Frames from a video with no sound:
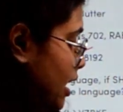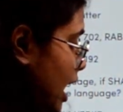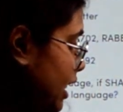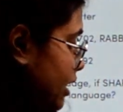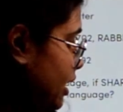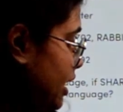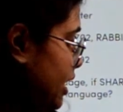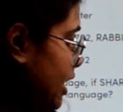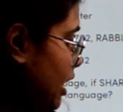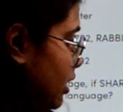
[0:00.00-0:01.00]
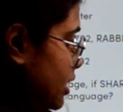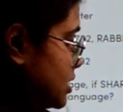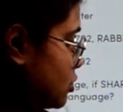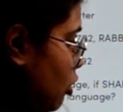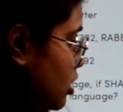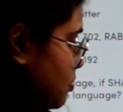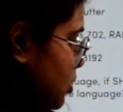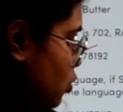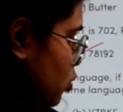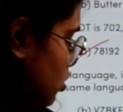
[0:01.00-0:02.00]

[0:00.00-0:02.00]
And green here is called blue.